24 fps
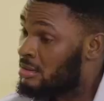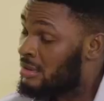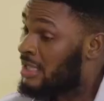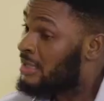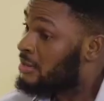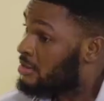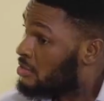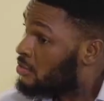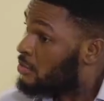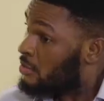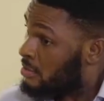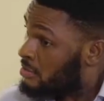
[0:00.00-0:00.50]

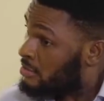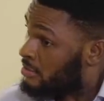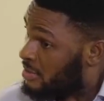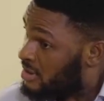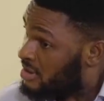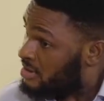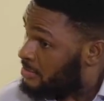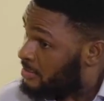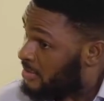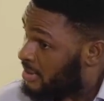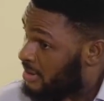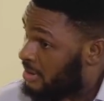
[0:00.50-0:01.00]
Like someone
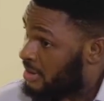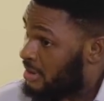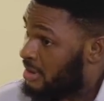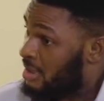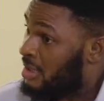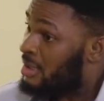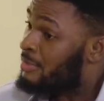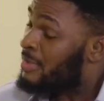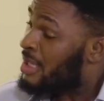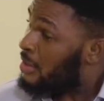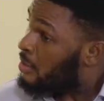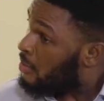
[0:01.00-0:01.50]
raised me,
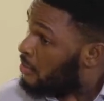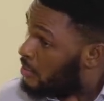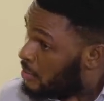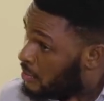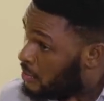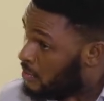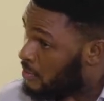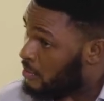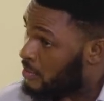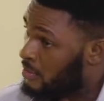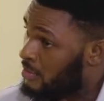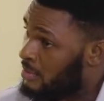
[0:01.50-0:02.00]
my
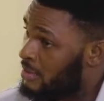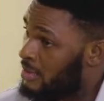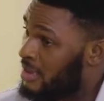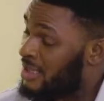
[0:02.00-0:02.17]
uncle.